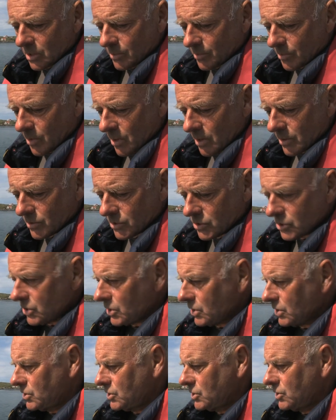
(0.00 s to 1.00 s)
approach
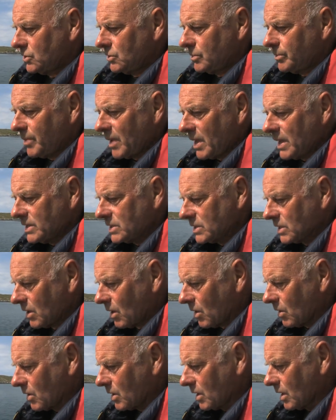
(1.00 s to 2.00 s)
to Bayes
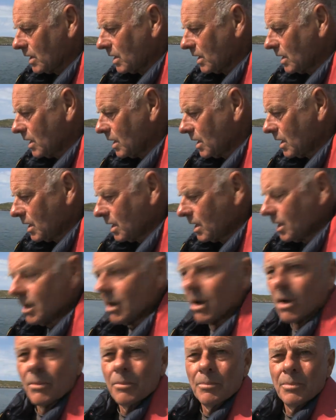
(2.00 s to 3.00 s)
Loch on